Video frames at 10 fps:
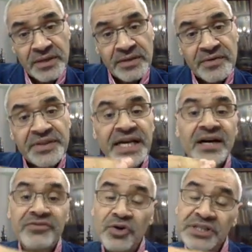the
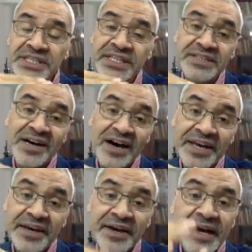40 die.
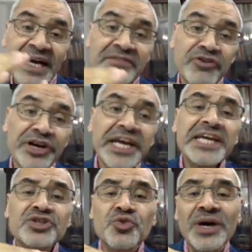And for
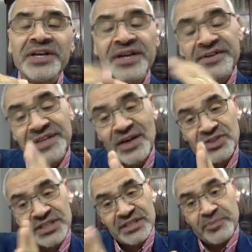each
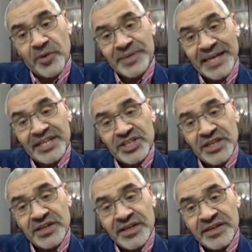1,000 population,
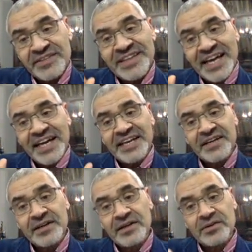they
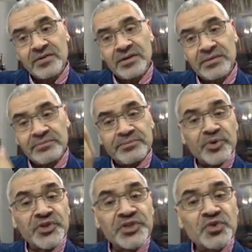
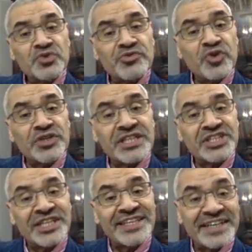produce 40
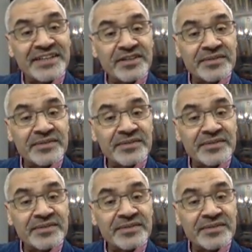children.